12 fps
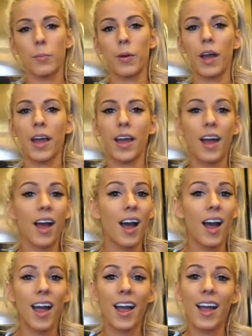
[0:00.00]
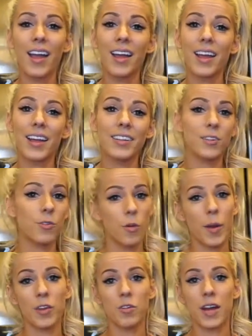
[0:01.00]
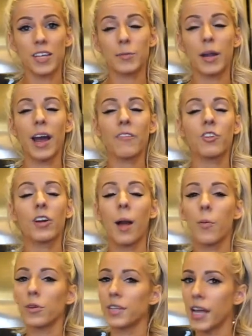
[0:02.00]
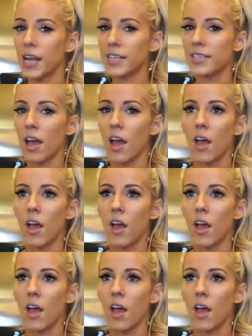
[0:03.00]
but I don't know about you guys, but after a couple of days,